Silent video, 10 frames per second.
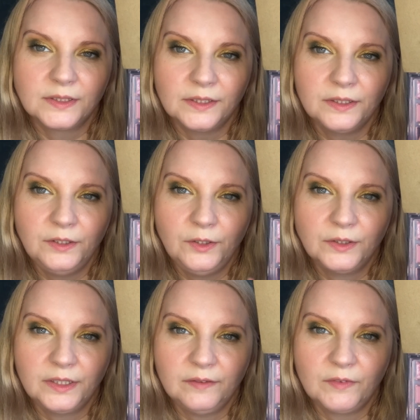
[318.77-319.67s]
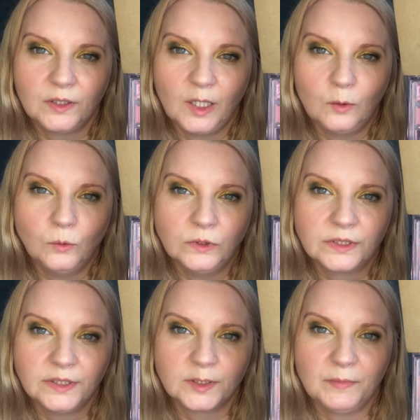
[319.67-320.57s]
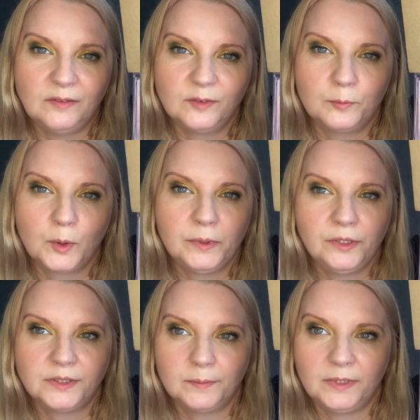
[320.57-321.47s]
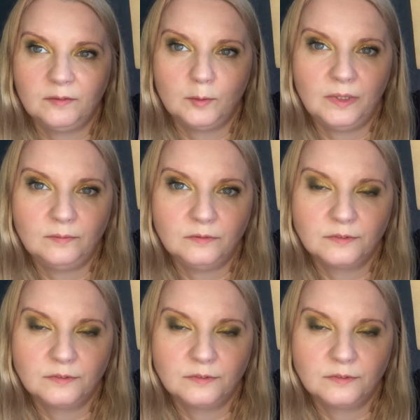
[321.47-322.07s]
didn't use any of the golds this month. I'll probably use them another month.